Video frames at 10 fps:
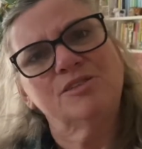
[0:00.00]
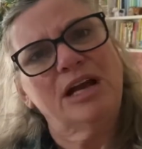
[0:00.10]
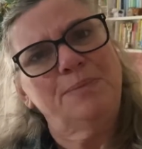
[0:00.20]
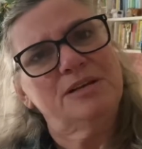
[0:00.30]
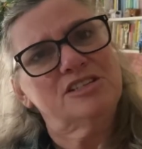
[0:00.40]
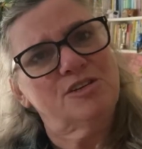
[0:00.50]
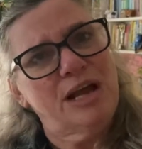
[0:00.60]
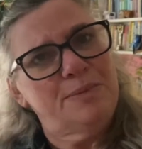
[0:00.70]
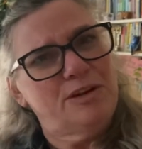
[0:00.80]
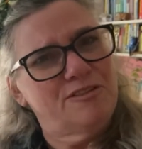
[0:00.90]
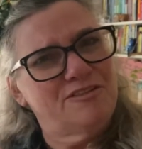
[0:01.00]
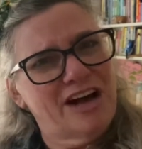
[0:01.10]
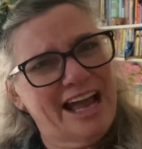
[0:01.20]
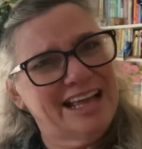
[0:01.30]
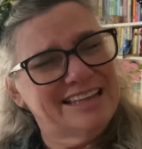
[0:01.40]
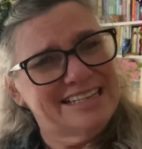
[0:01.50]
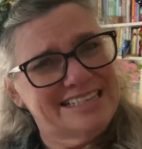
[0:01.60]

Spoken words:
and you file it